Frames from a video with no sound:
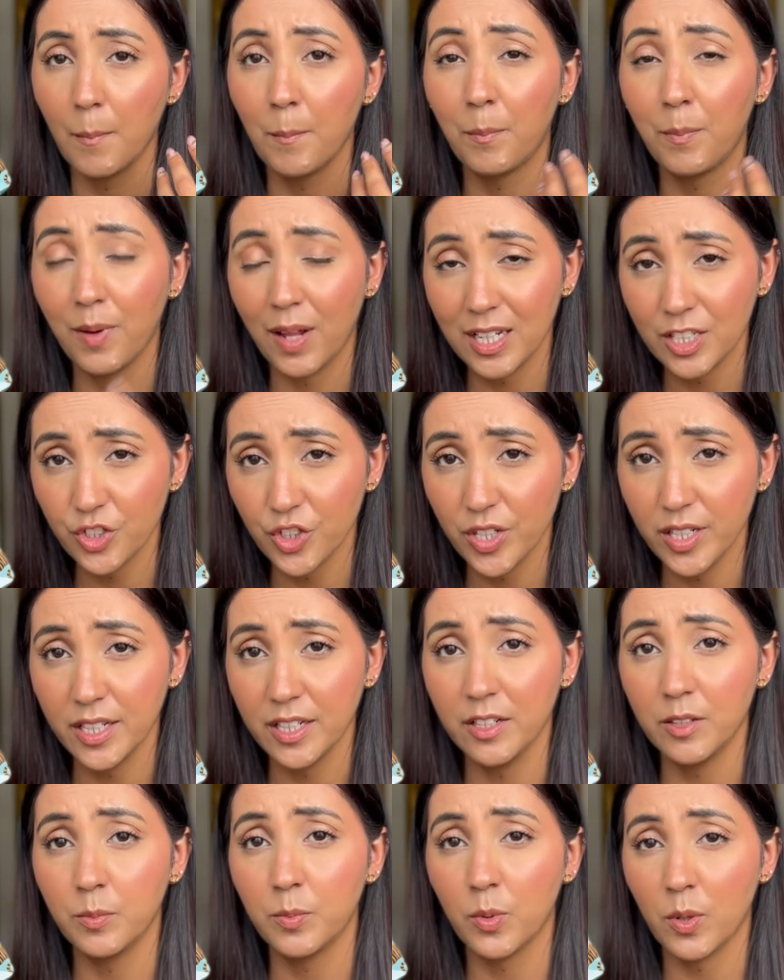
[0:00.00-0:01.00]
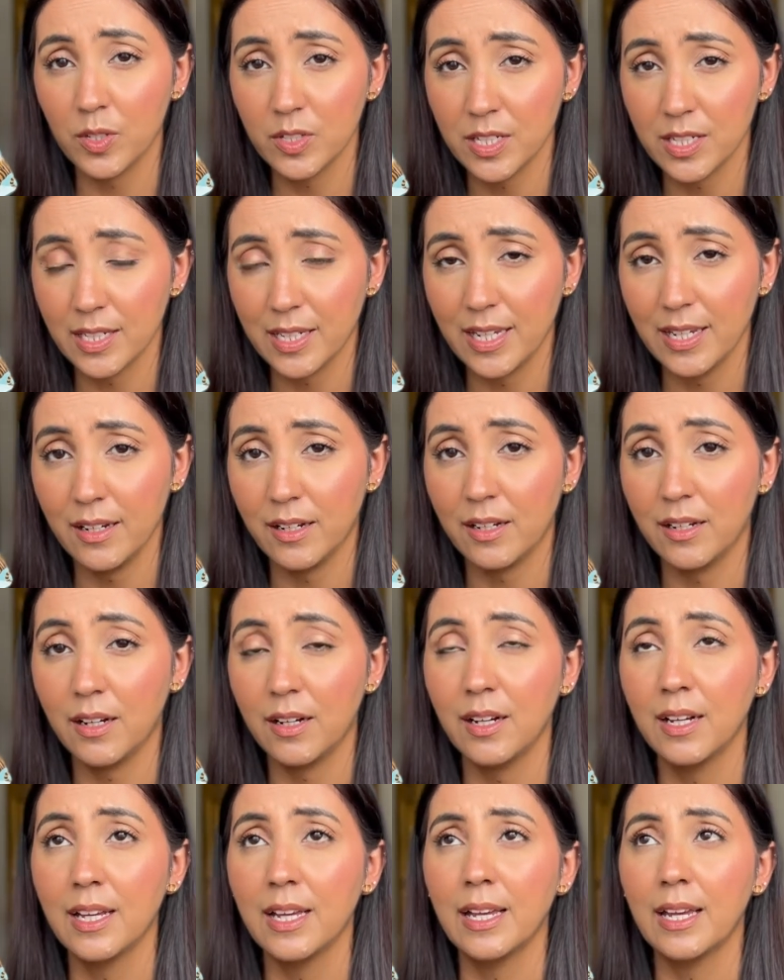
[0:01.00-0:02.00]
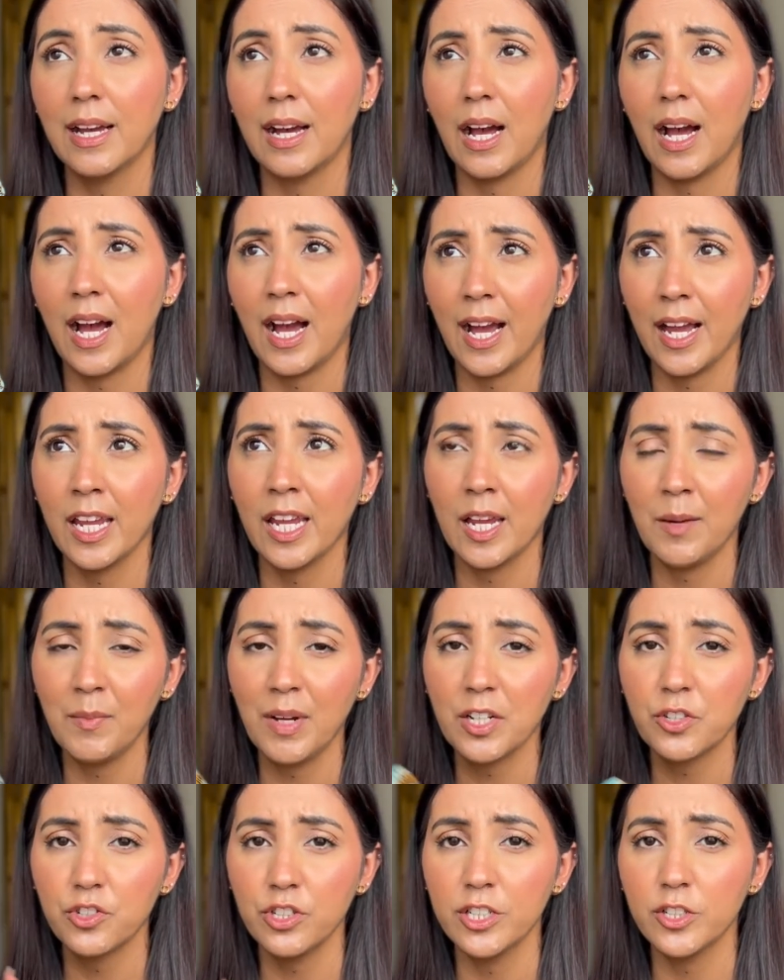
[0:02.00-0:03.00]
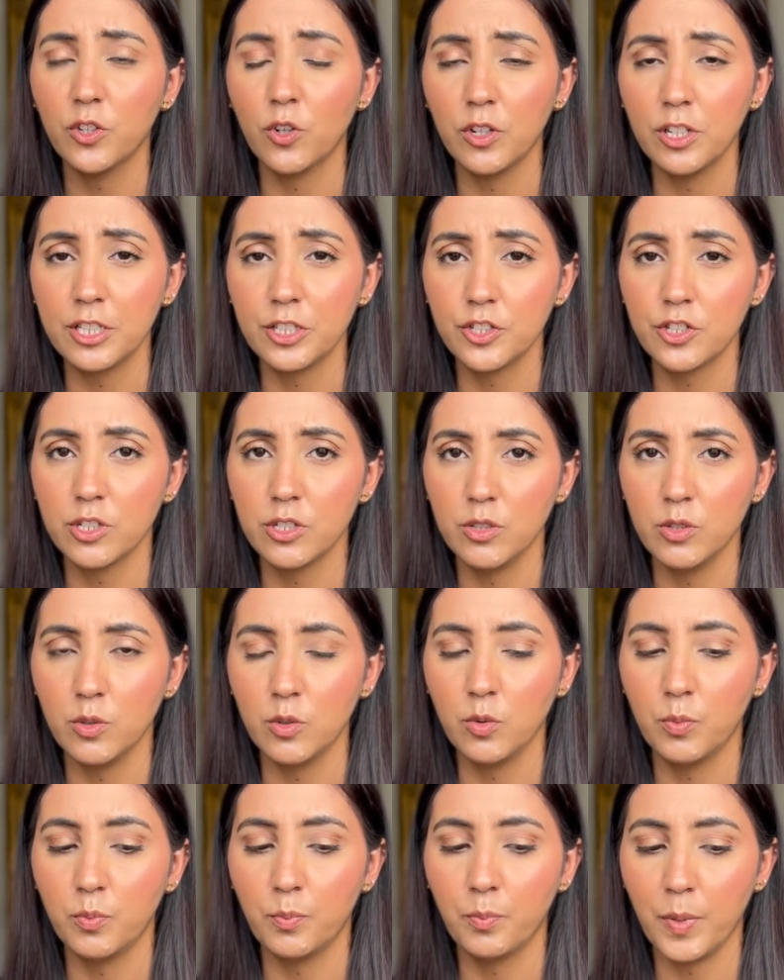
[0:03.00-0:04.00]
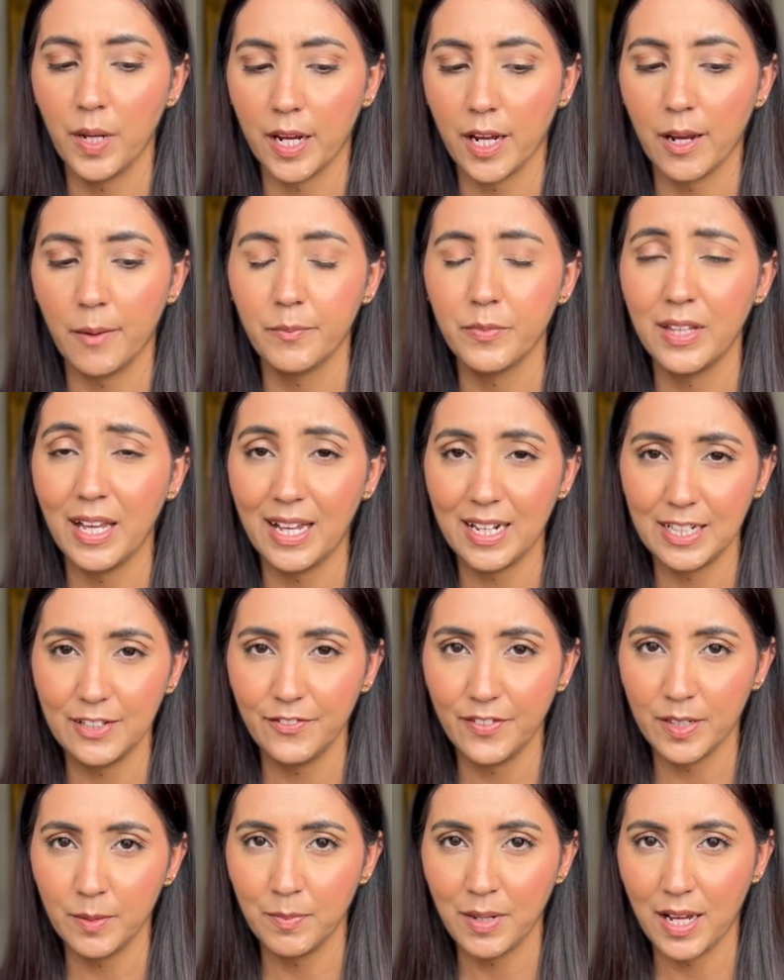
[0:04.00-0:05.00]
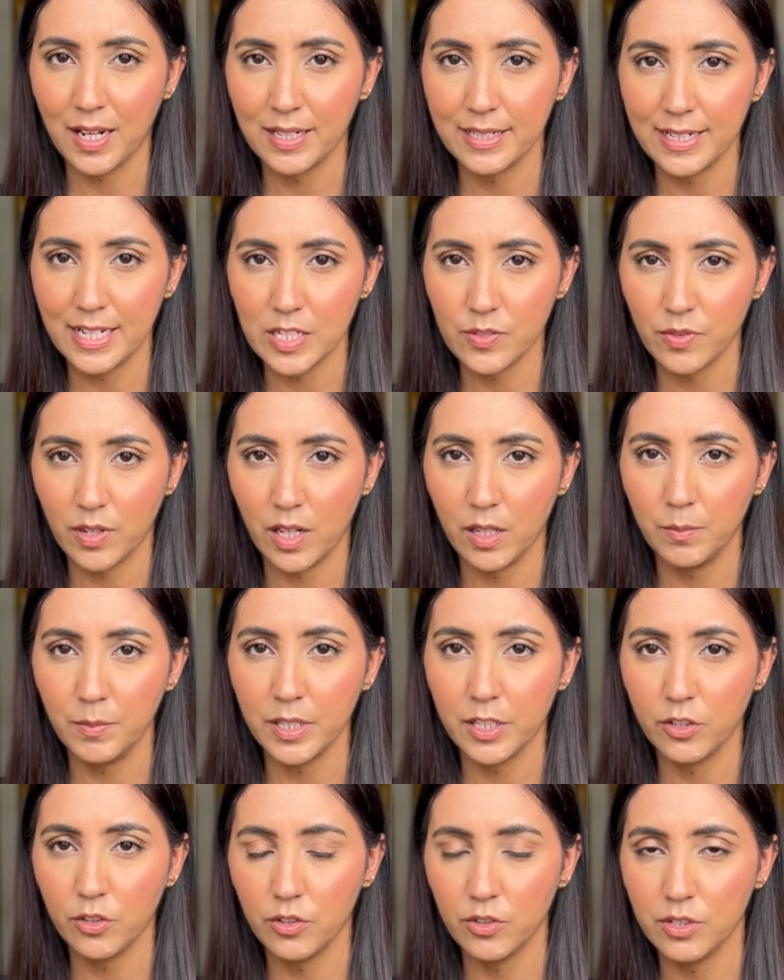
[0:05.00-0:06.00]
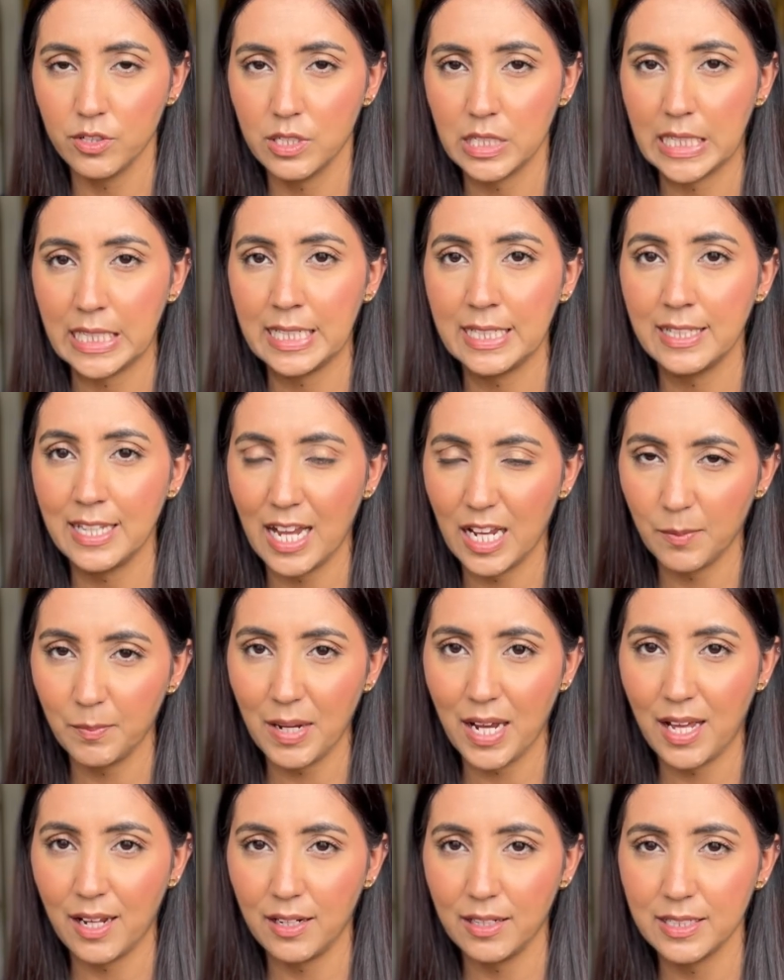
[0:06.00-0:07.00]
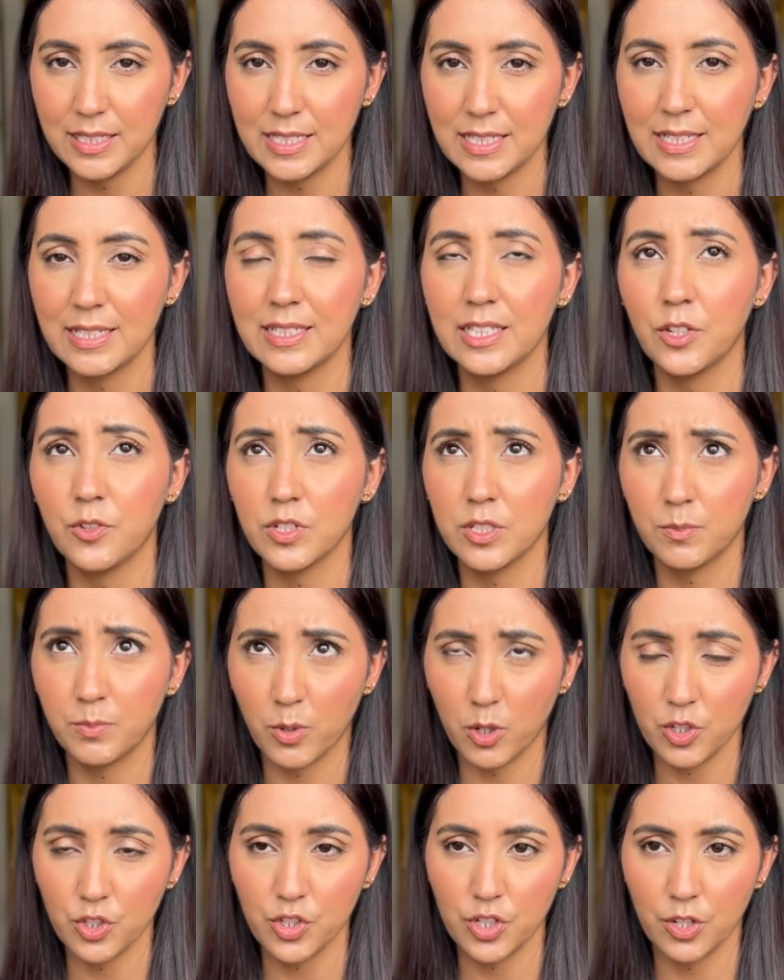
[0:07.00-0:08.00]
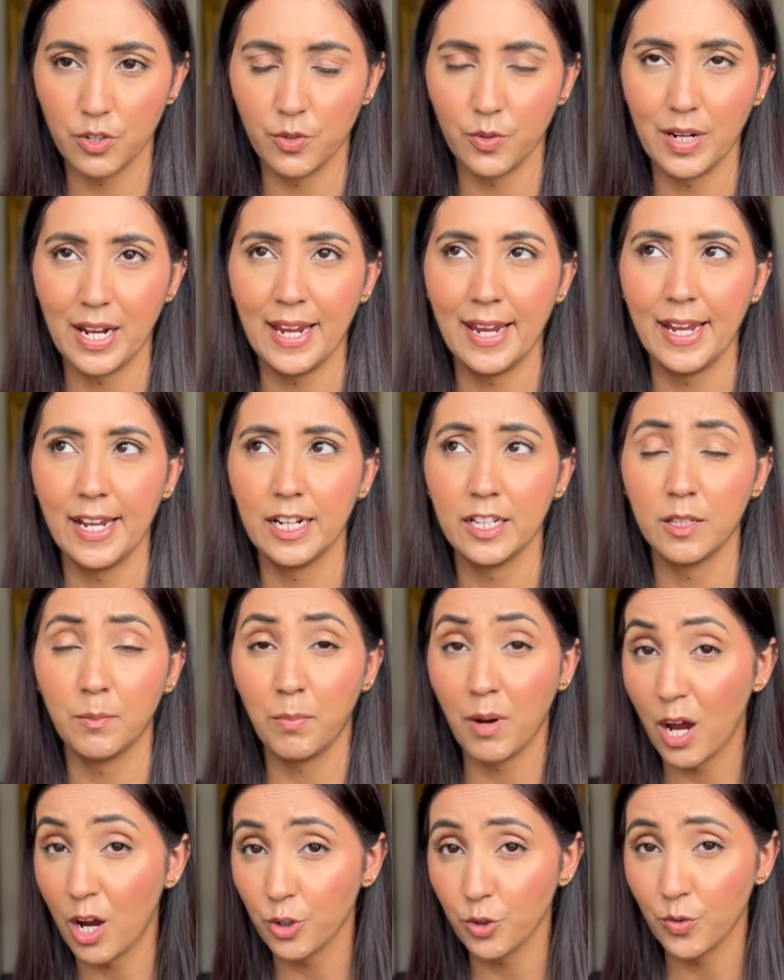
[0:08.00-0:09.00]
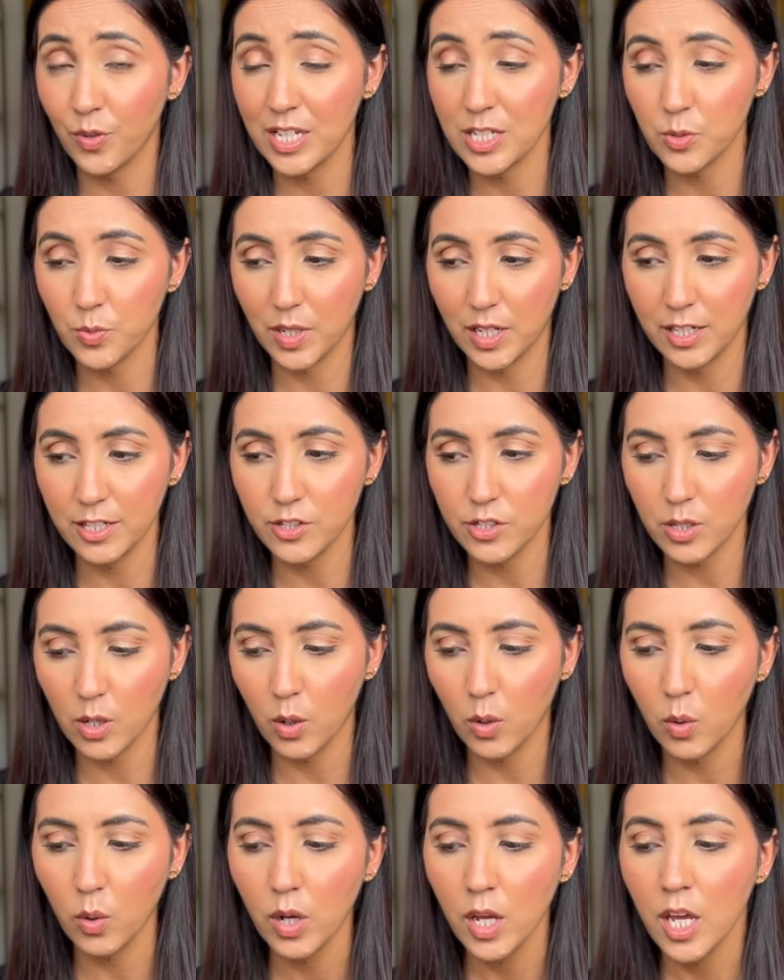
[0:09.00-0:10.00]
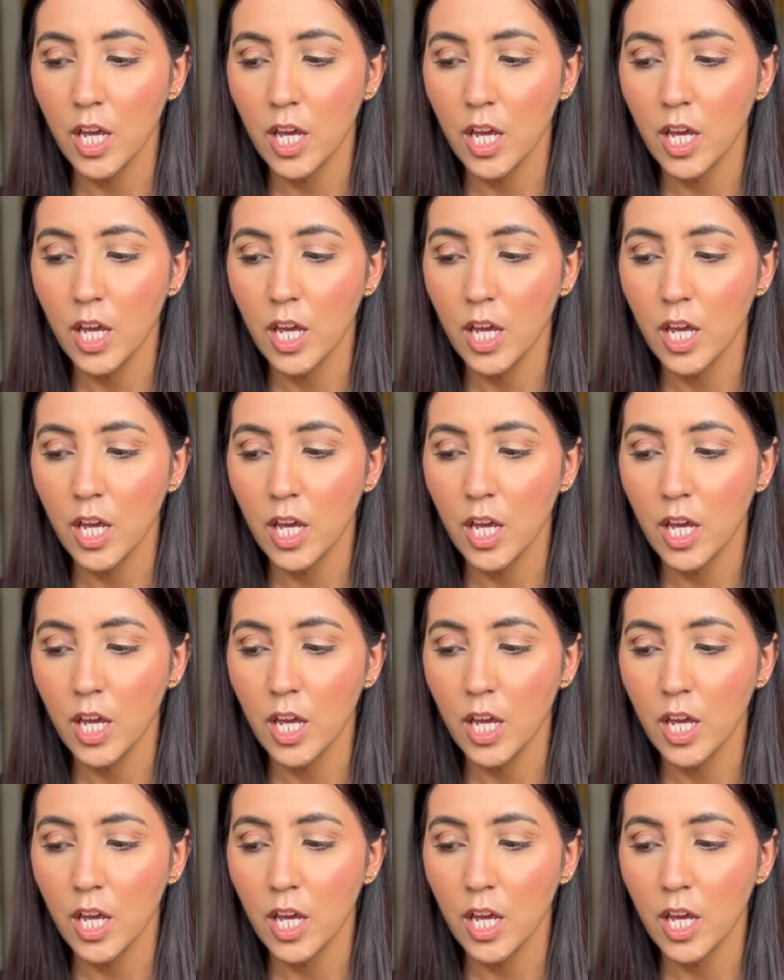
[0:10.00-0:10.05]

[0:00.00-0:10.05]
blush here, bronzer here. I am actually going to pick up the elephant palette as well because in that palette there is a bronzer and powder as well so